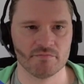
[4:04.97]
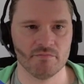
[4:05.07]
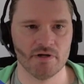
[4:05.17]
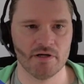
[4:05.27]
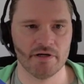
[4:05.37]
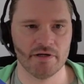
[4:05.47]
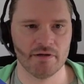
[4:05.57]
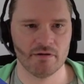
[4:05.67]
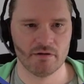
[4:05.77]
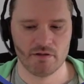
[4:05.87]

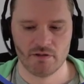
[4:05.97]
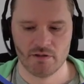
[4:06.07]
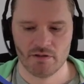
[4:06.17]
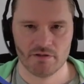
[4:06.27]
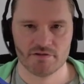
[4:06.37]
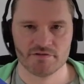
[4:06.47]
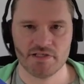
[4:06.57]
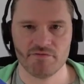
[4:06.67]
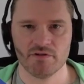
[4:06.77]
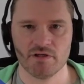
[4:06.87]
by
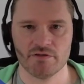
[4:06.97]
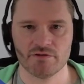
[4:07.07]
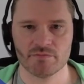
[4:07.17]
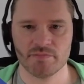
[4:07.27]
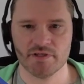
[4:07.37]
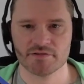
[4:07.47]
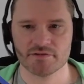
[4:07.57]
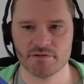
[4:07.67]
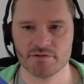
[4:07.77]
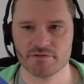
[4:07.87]
700
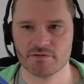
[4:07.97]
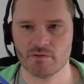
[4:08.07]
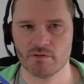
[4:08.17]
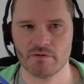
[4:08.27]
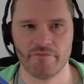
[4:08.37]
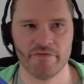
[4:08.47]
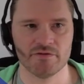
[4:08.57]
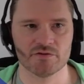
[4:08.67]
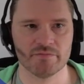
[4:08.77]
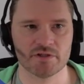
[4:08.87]
pixels. This
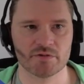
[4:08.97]
is much